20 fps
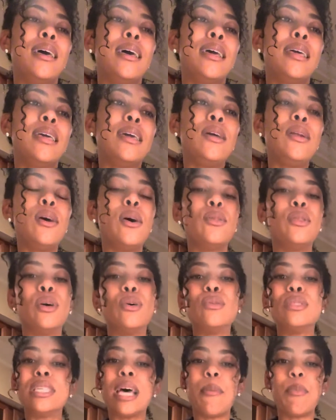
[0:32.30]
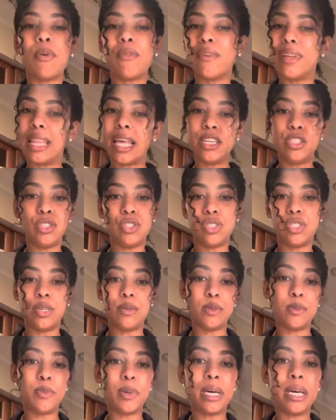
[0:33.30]
you know, those type of relationships
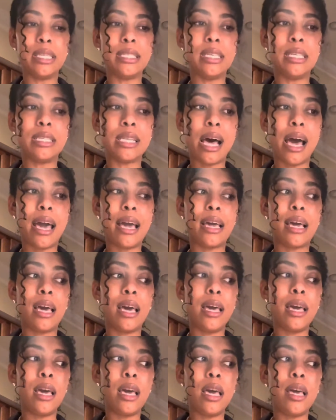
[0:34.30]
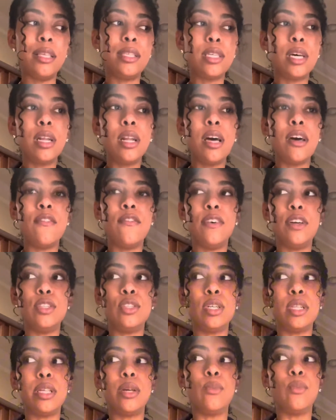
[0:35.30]
because it's like, it's going to
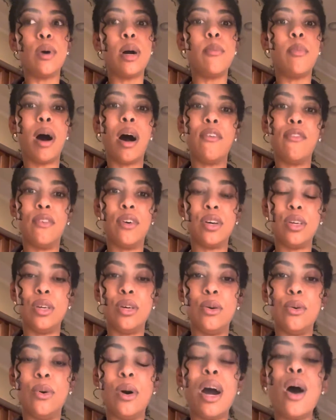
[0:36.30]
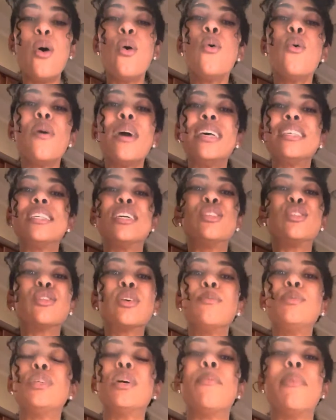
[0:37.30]
eventually rub off on you. Oh, it's a
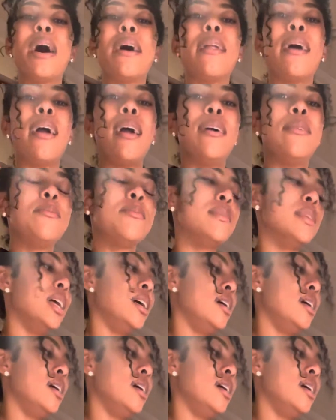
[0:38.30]
scripture about that.